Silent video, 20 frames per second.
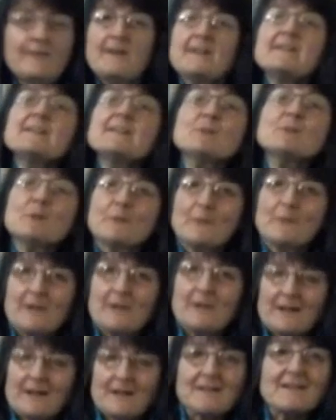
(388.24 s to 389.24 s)
video of
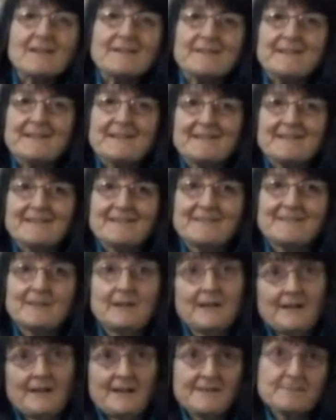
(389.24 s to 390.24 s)
Elenin, and
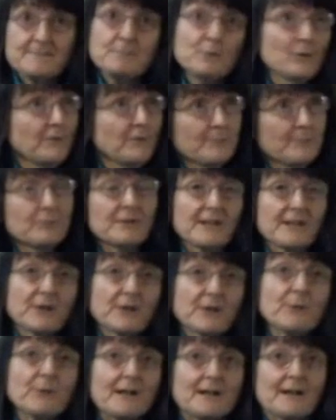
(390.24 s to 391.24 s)
it's moving pretty
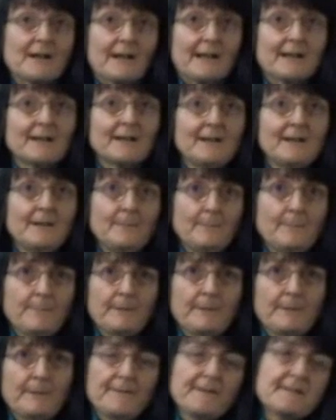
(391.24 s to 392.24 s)
quickly.
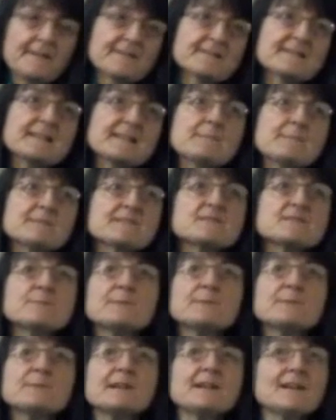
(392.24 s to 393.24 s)
But there seems to
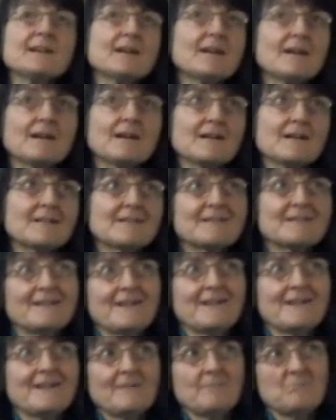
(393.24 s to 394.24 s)
be
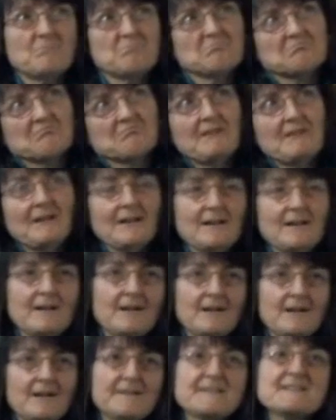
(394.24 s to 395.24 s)

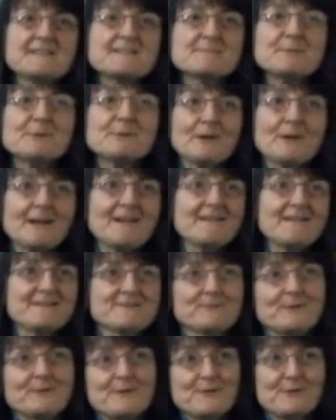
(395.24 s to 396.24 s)
a dispute
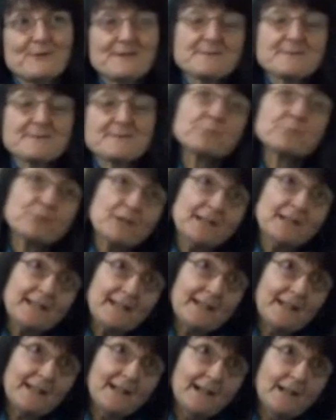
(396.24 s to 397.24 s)
as to whether it's
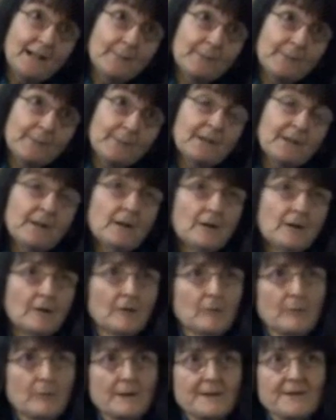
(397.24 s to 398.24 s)
breaking up,
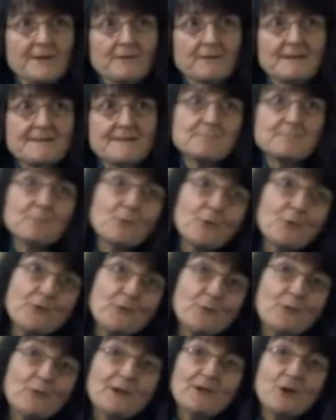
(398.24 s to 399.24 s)
whether it's more
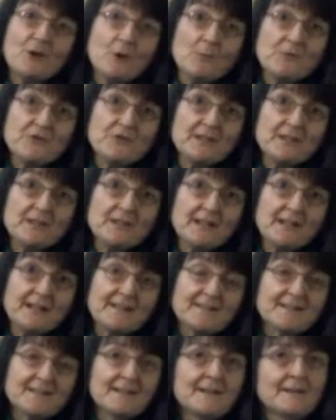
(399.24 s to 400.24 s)
than one
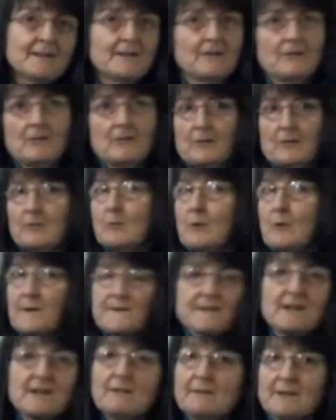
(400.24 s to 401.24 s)
object, or
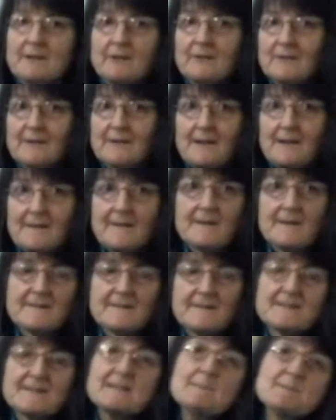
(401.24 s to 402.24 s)
what's going on.
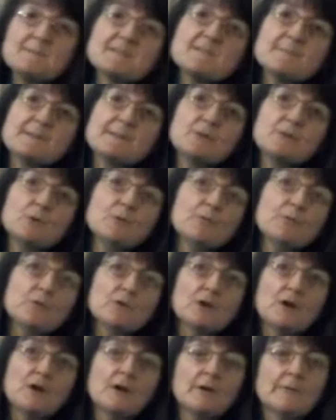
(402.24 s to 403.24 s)
There seems to be an
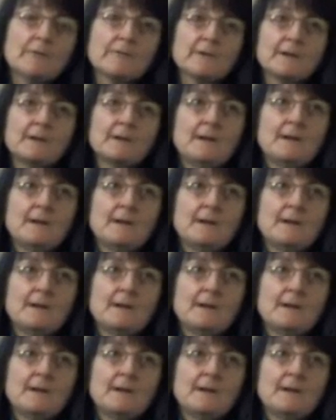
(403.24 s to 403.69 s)
awful lot of